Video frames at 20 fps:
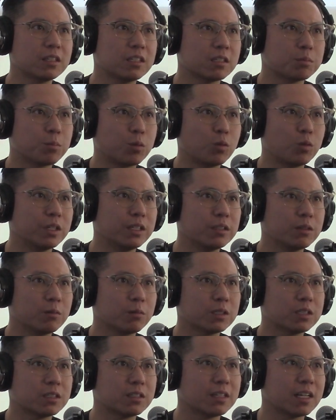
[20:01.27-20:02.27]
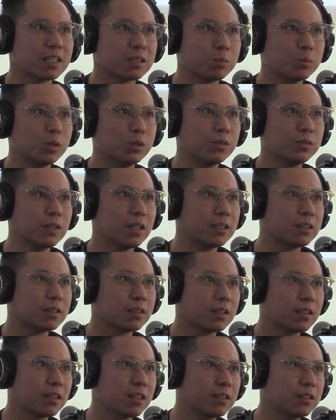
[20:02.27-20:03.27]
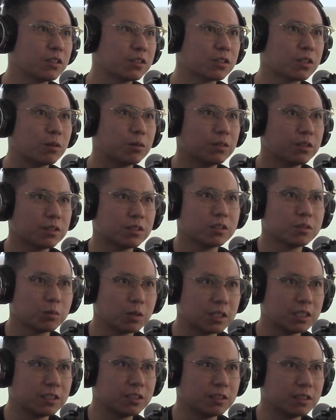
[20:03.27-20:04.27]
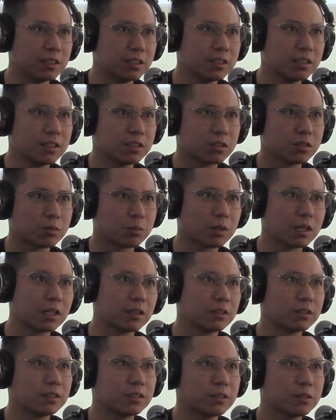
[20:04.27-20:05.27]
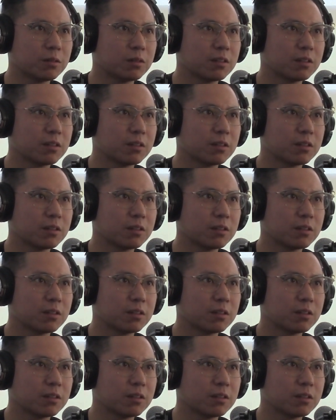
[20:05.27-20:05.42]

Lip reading: this point. What's the next move? And they just go, this is what you did. This is what I learned.